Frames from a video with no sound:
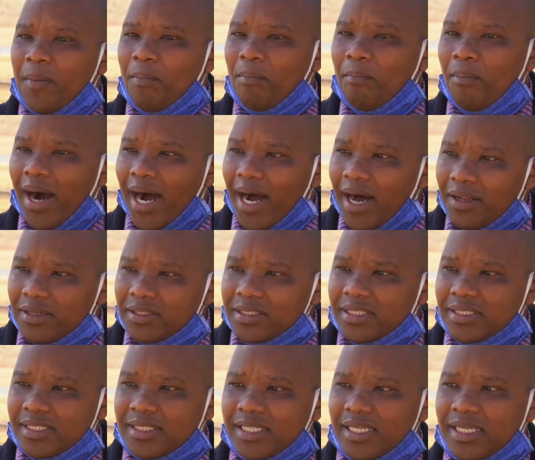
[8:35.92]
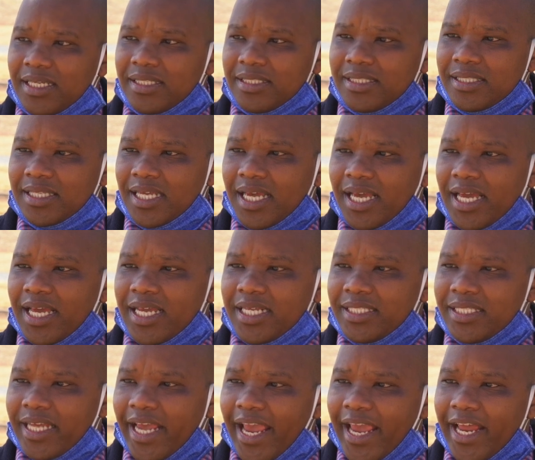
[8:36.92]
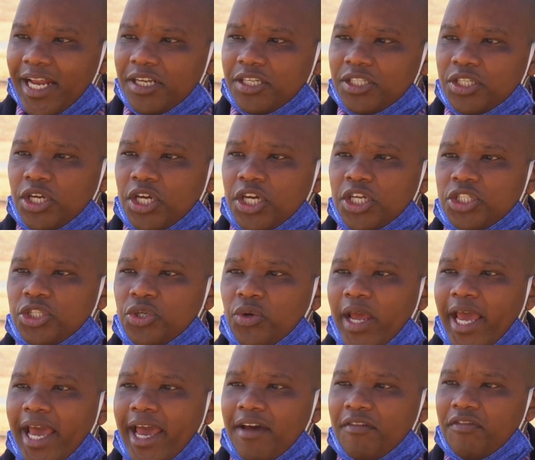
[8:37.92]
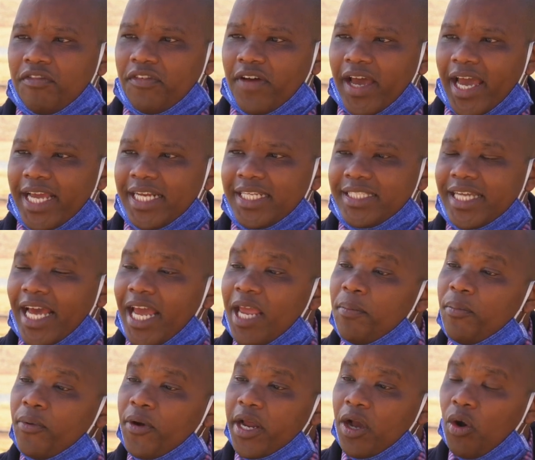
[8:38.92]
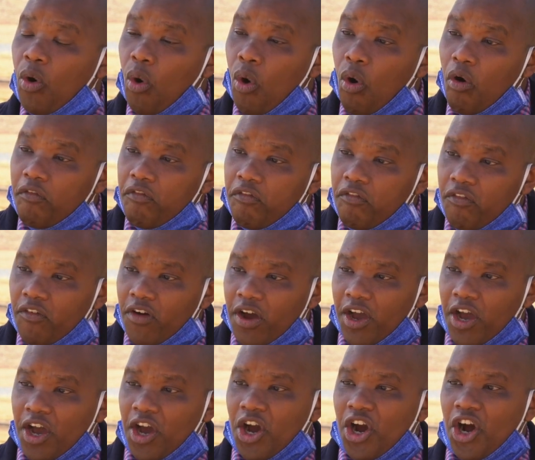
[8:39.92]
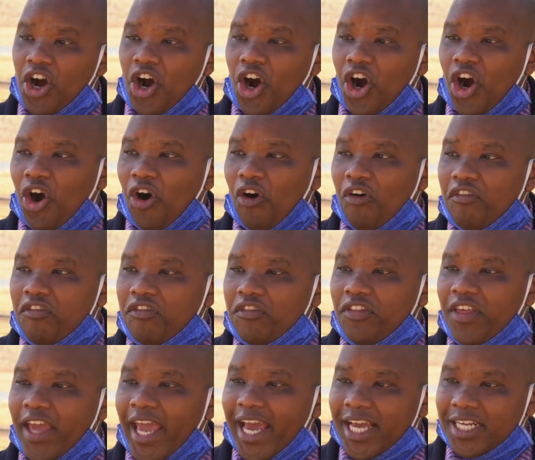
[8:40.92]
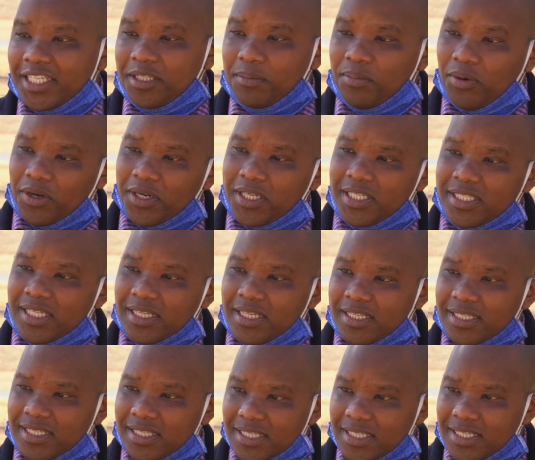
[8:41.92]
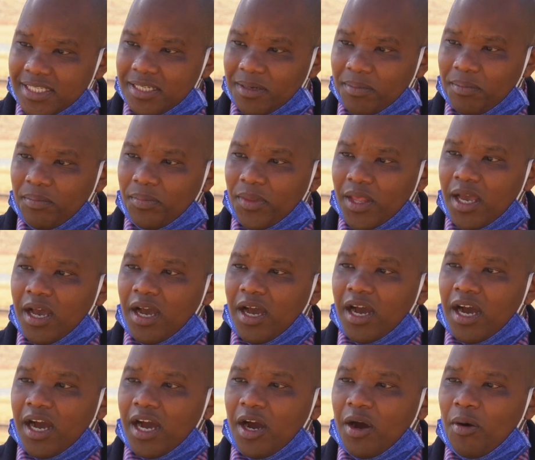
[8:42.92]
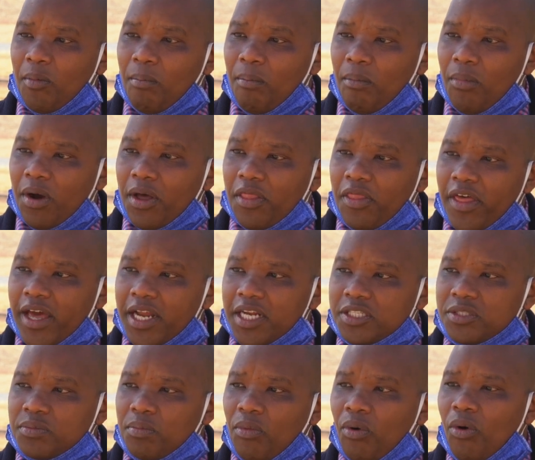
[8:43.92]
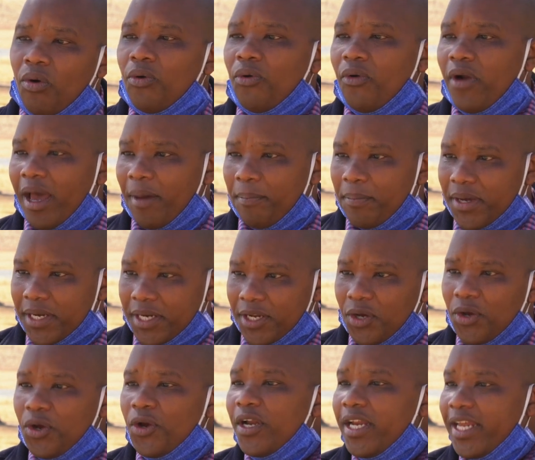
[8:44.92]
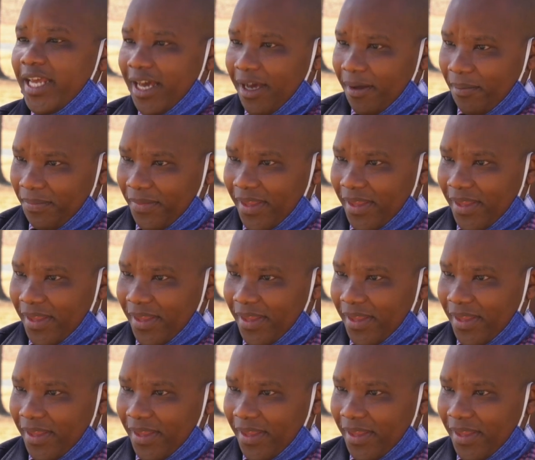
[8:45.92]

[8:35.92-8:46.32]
mild disease tend to have a tapering off of the antibodies in the system that is more rapid earlier